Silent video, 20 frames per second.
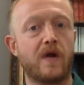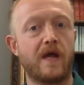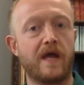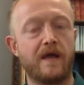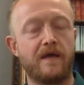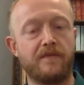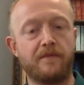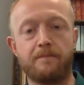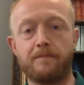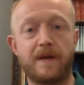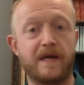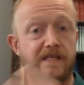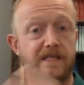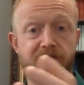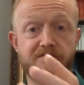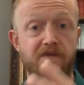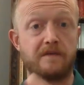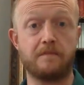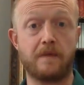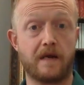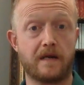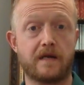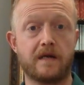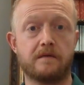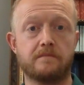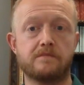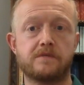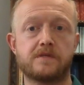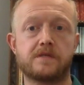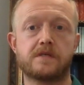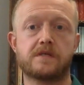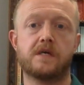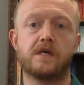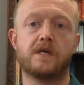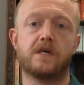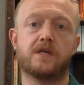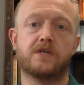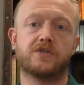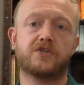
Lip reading: where the best feedback comes.